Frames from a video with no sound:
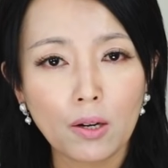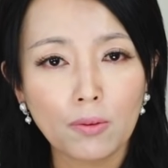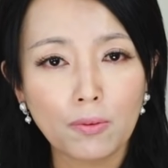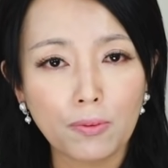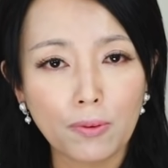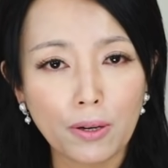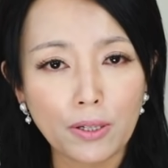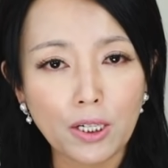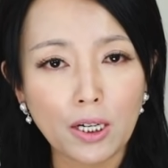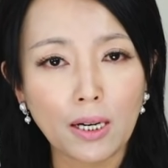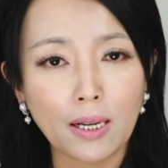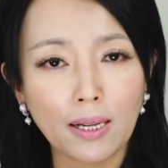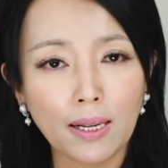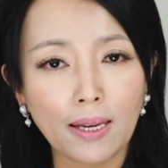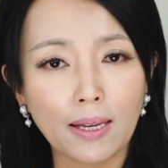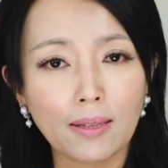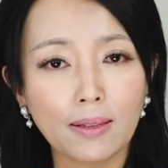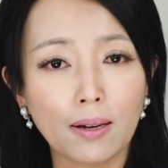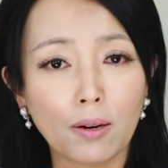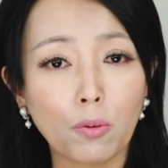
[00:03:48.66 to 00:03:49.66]

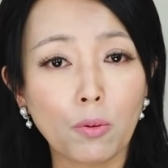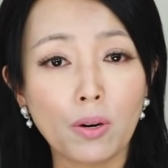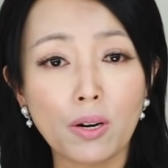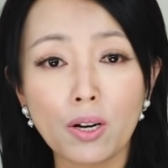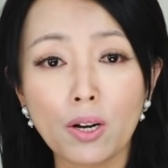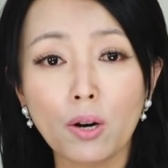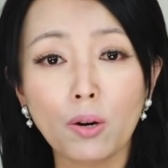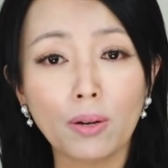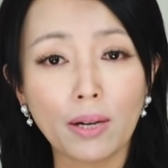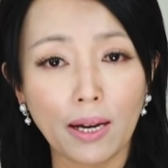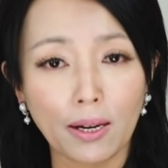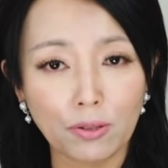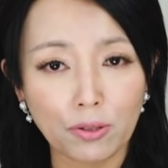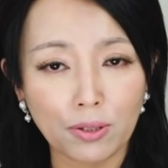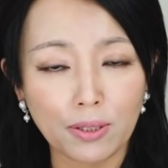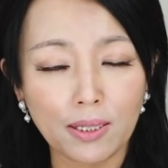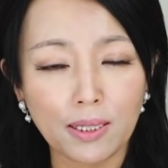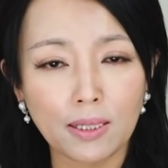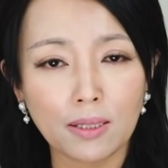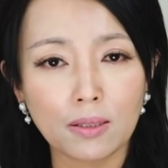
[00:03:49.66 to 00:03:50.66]
Fortunately, there were no
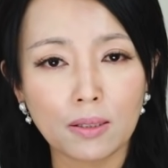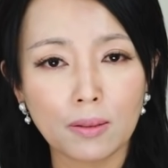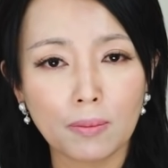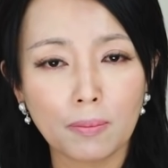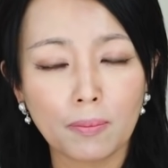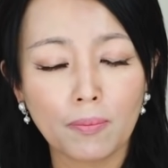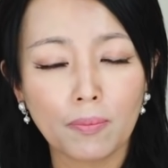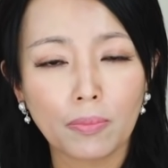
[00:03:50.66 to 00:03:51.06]
casualties.